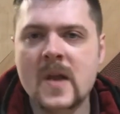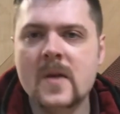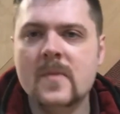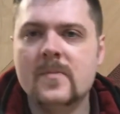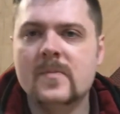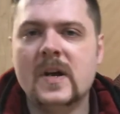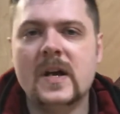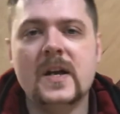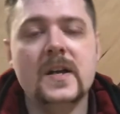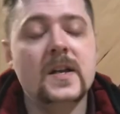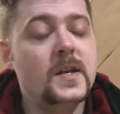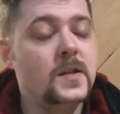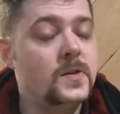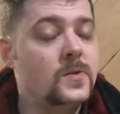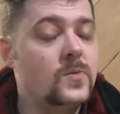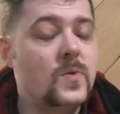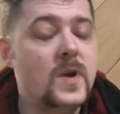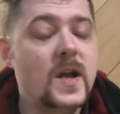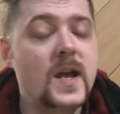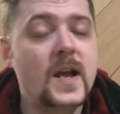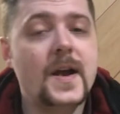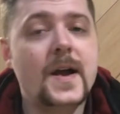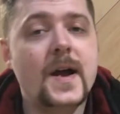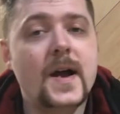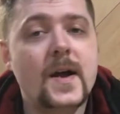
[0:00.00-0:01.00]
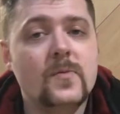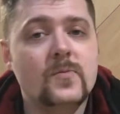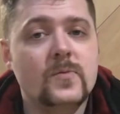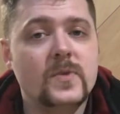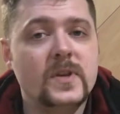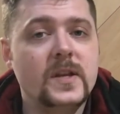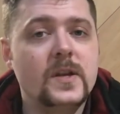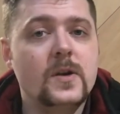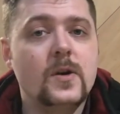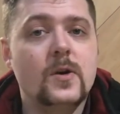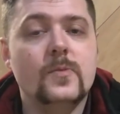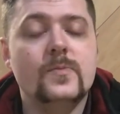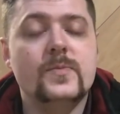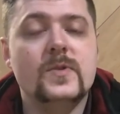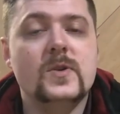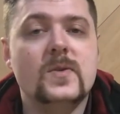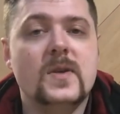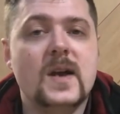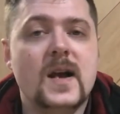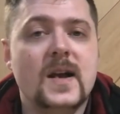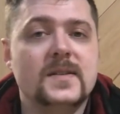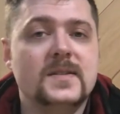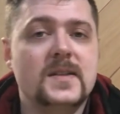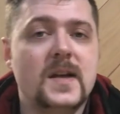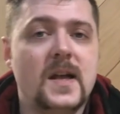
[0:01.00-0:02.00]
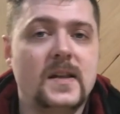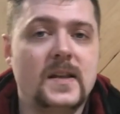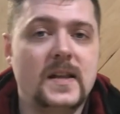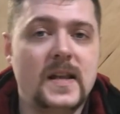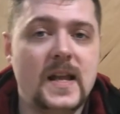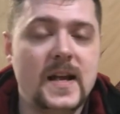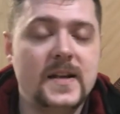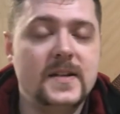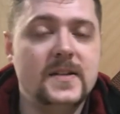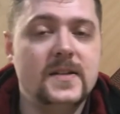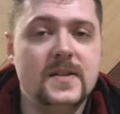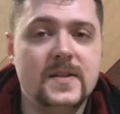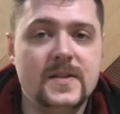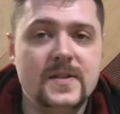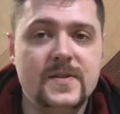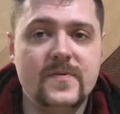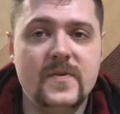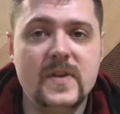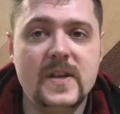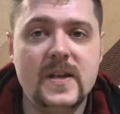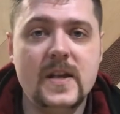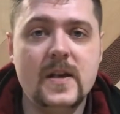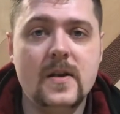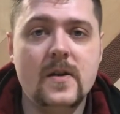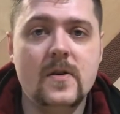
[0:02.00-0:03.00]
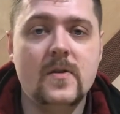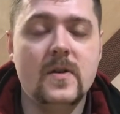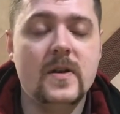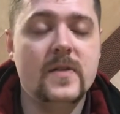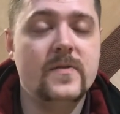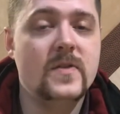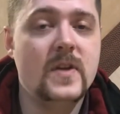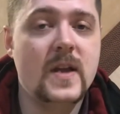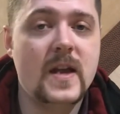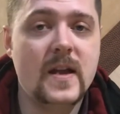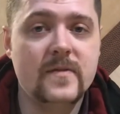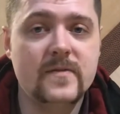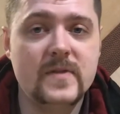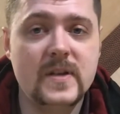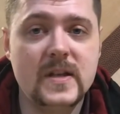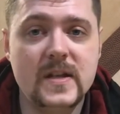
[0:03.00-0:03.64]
But either way, I really hope you guys liked this video. If you have any